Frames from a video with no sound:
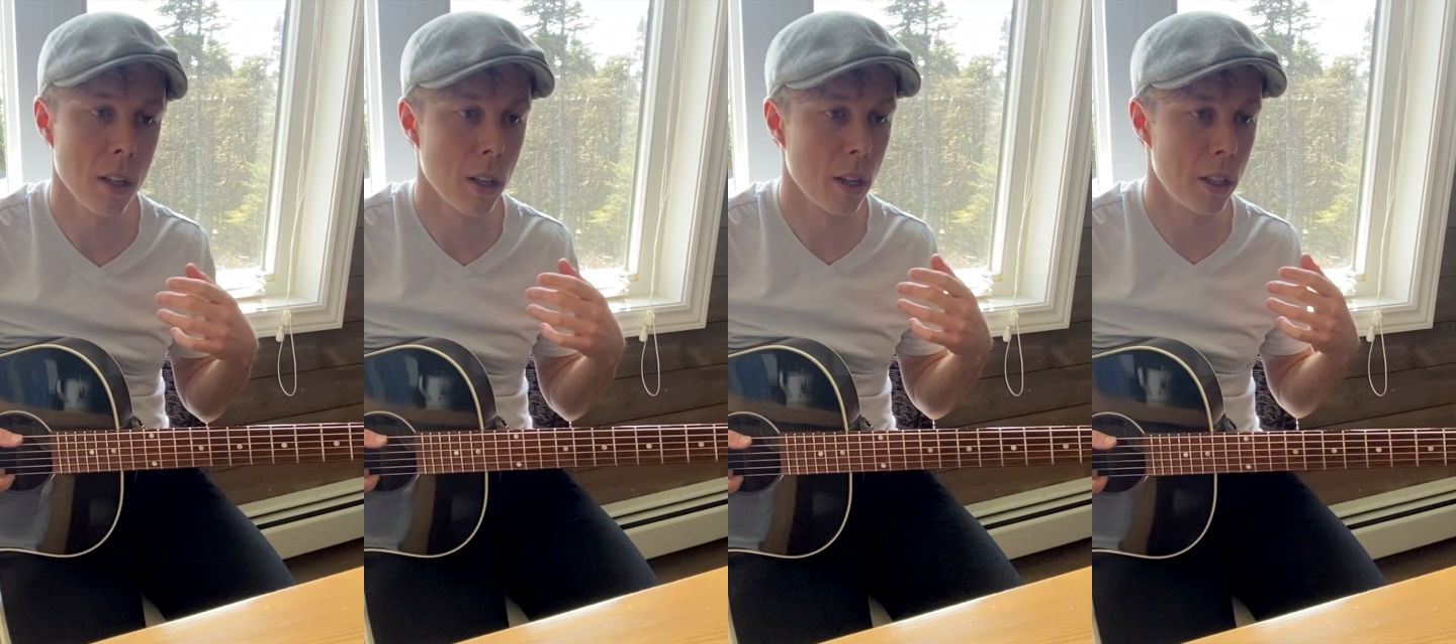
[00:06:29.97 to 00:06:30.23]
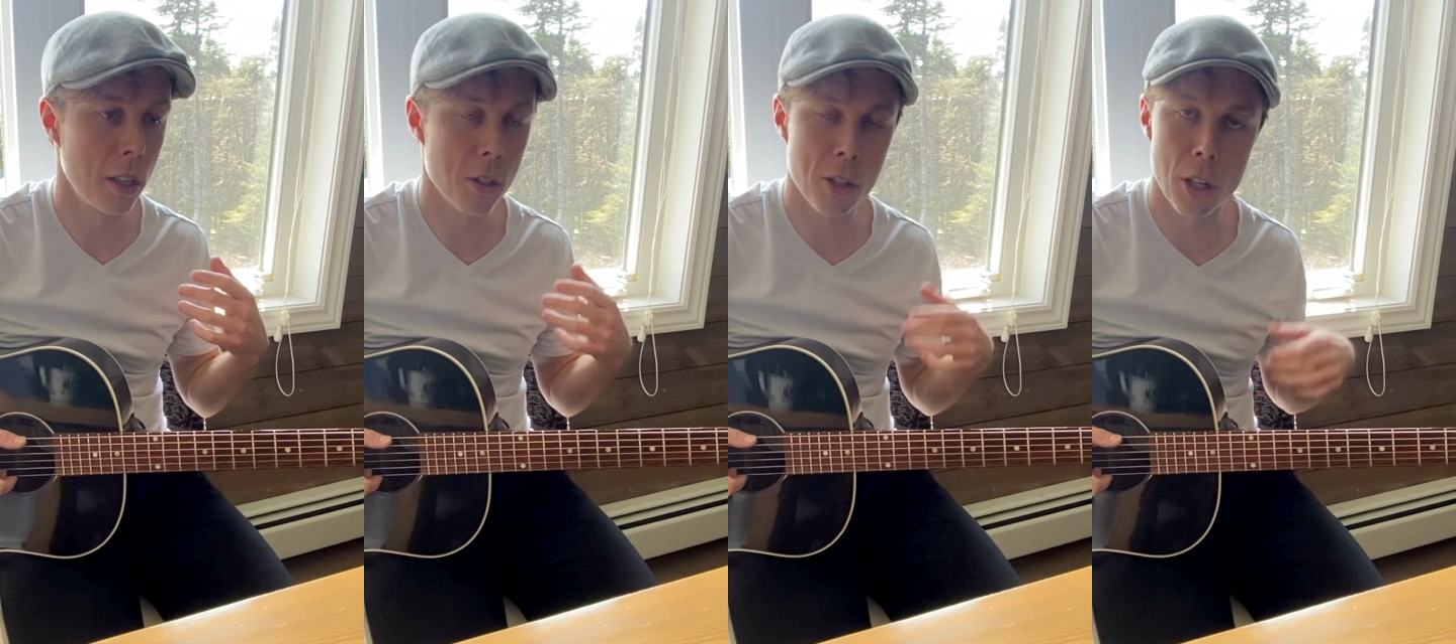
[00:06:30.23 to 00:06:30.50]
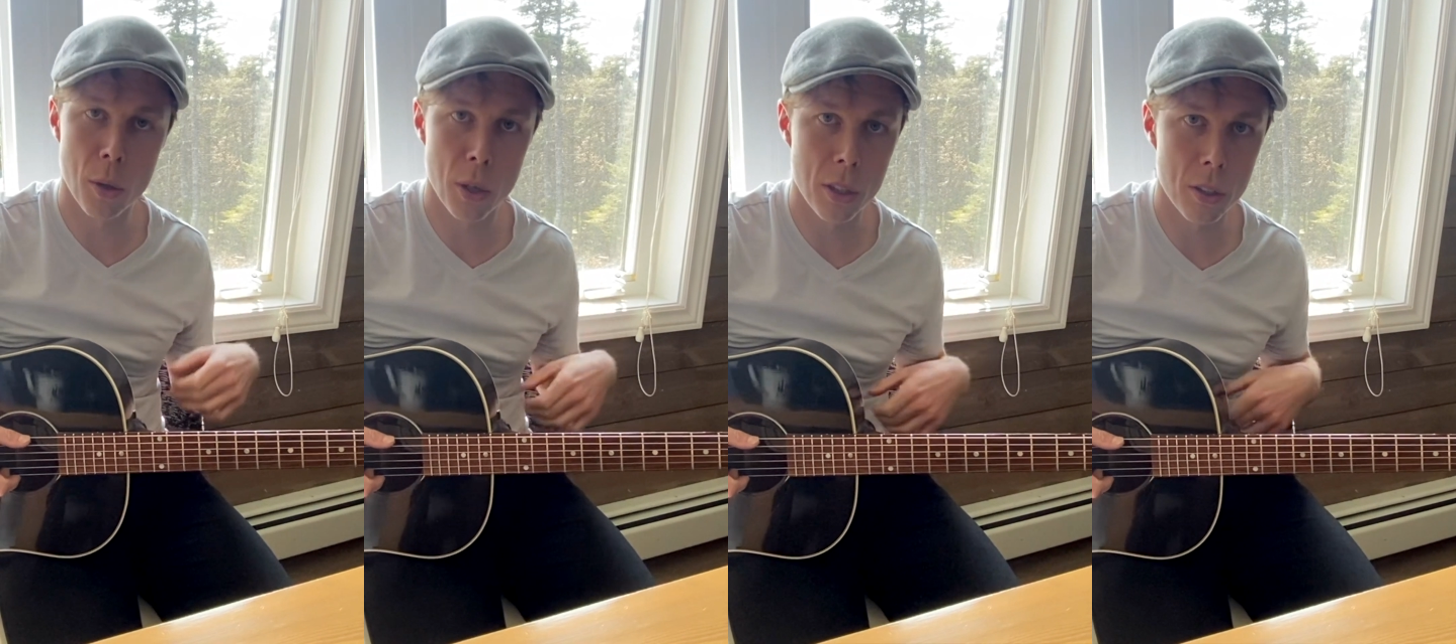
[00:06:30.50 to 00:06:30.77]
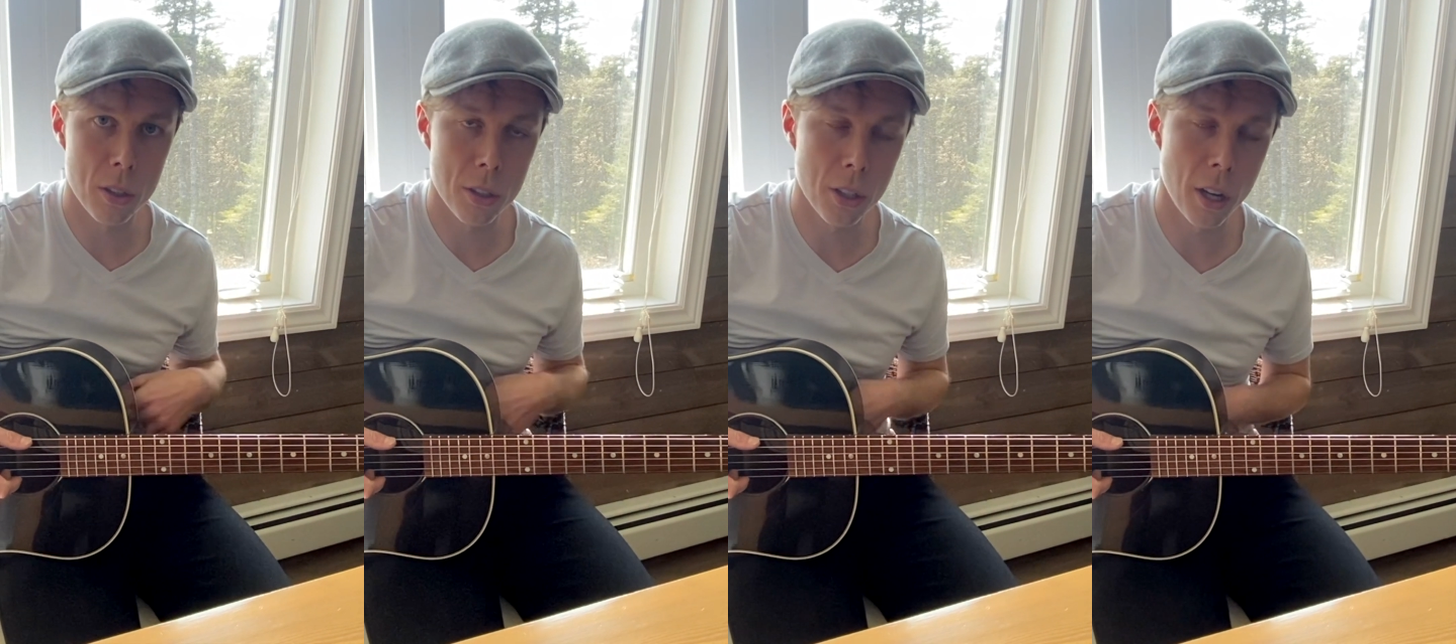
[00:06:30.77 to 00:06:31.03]
years ago I
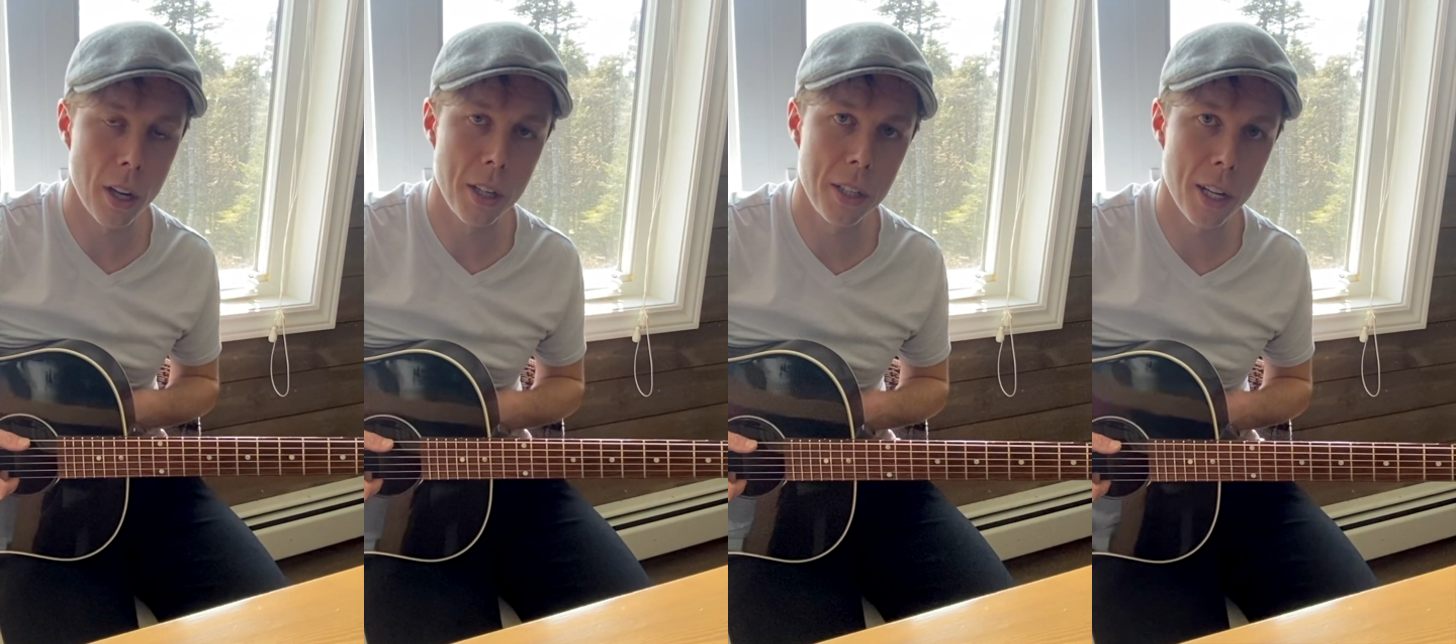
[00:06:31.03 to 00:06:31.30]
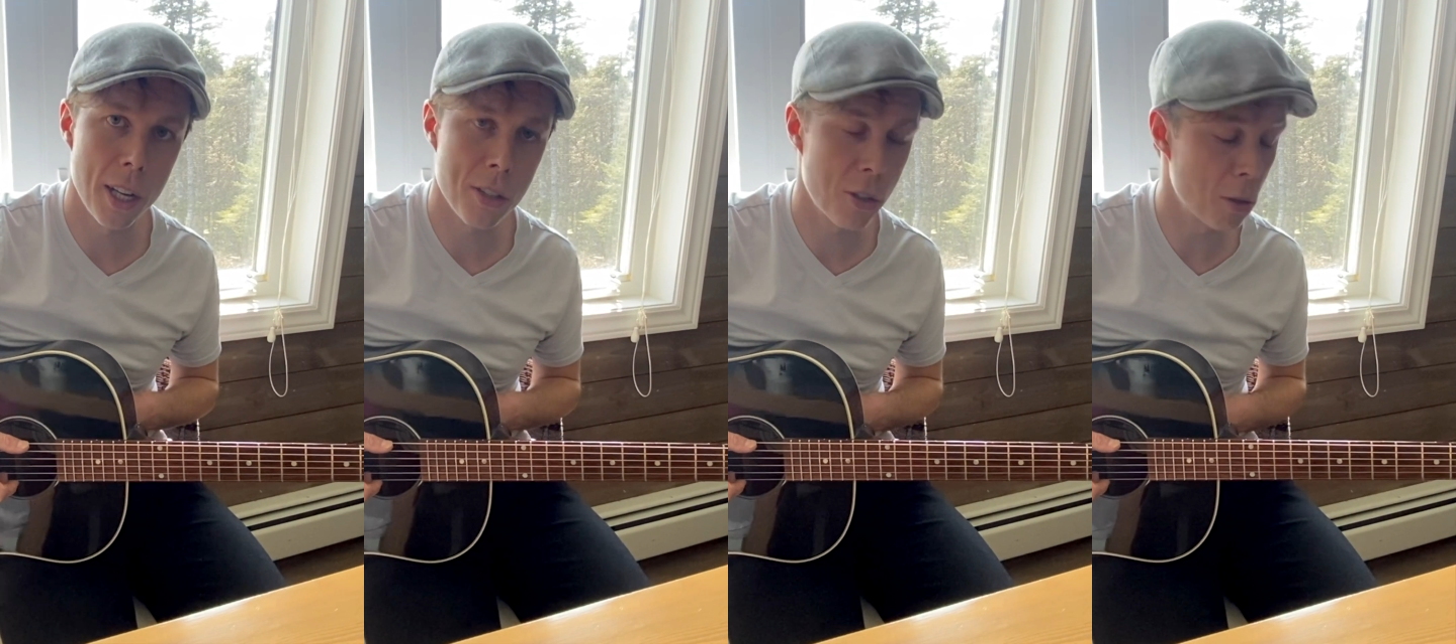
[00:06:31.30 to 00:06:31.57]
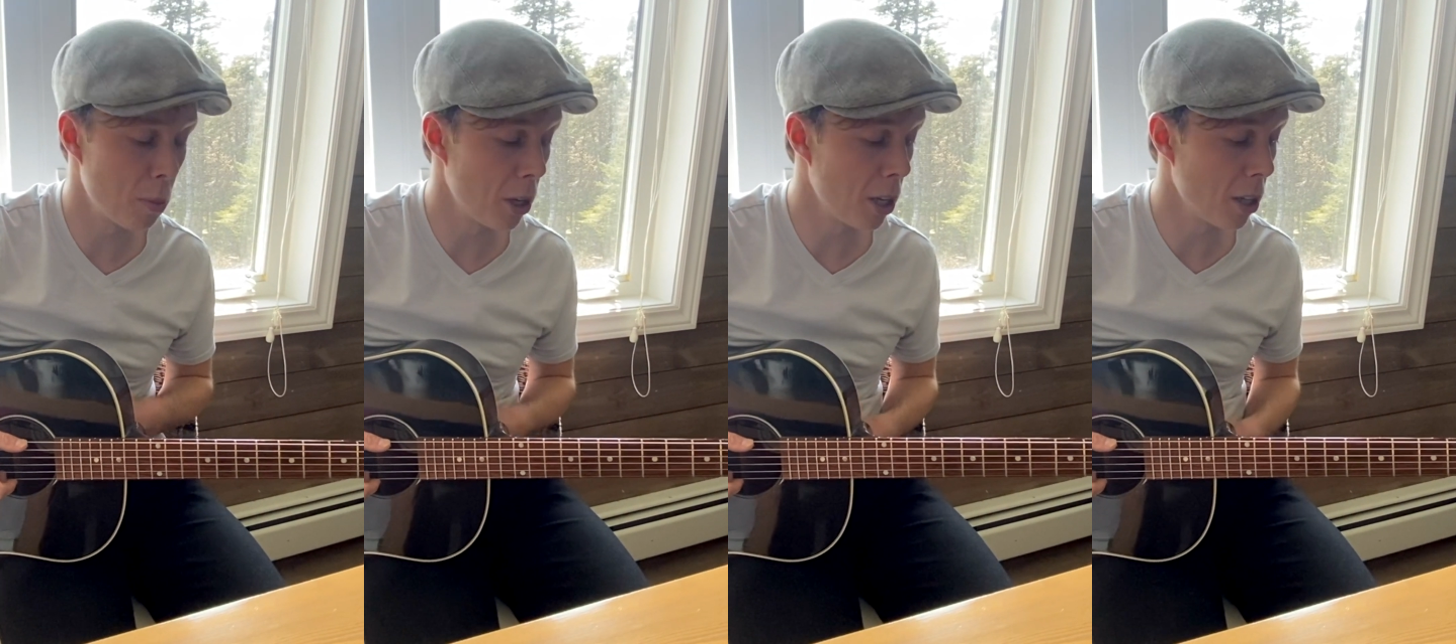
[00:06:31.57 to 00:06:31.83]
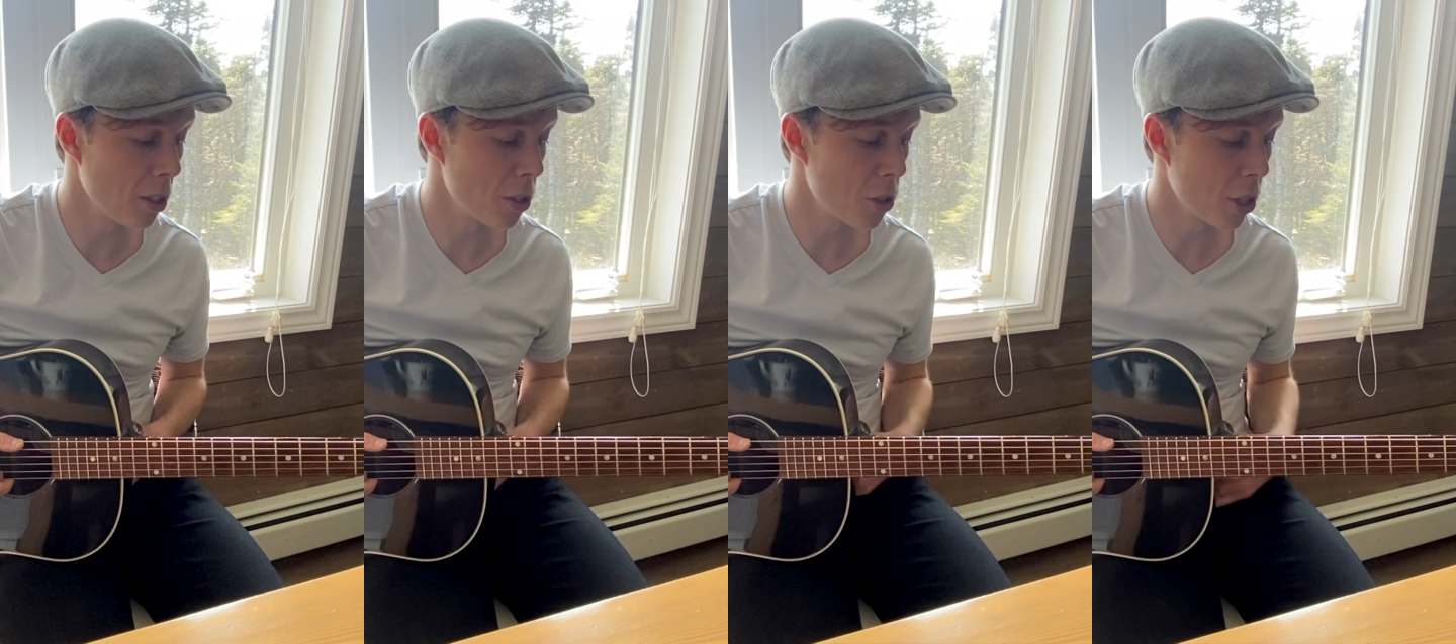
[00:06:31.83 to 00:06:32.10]
learned Tiny Dancer by
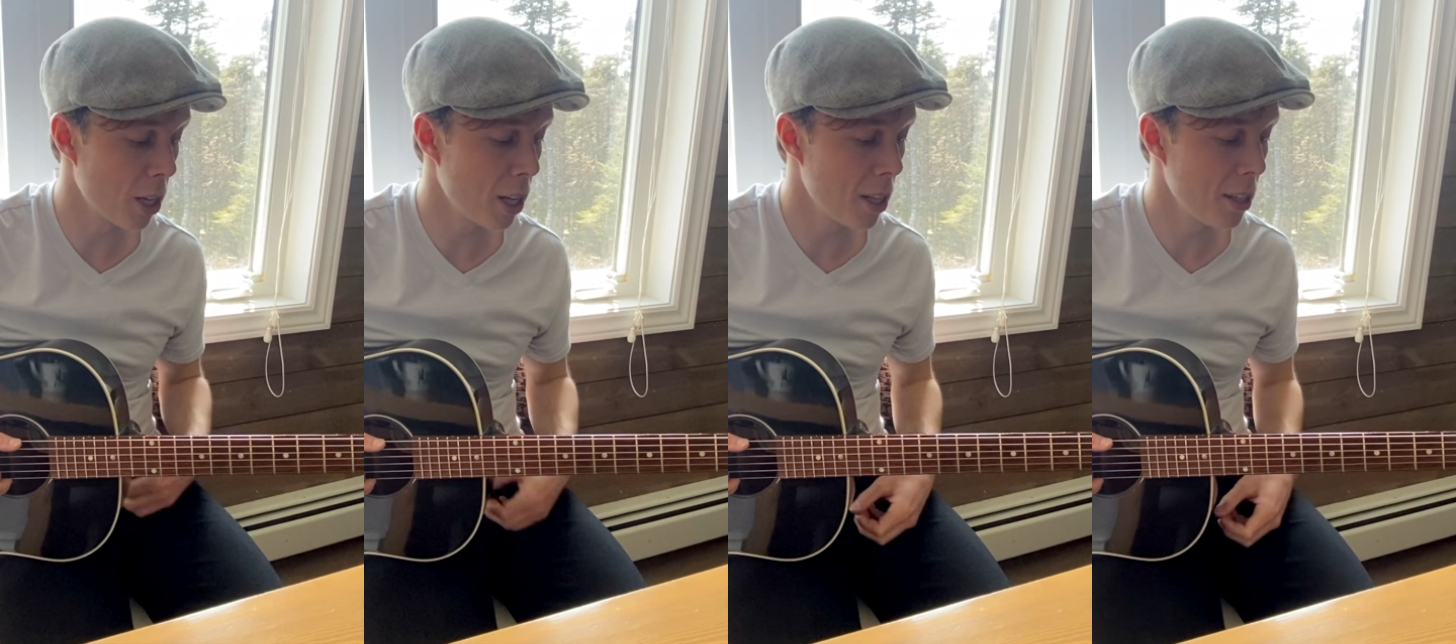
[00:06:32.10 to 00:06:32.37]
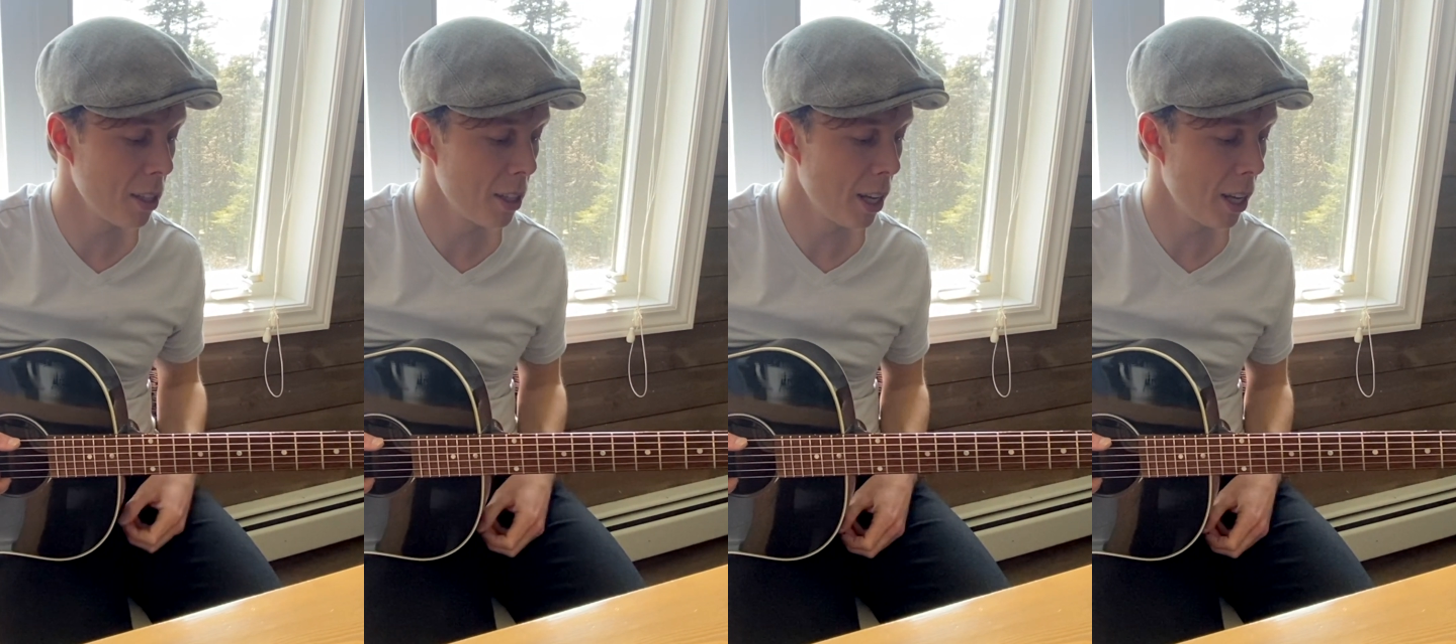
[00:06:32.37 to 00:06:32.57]
Elton John,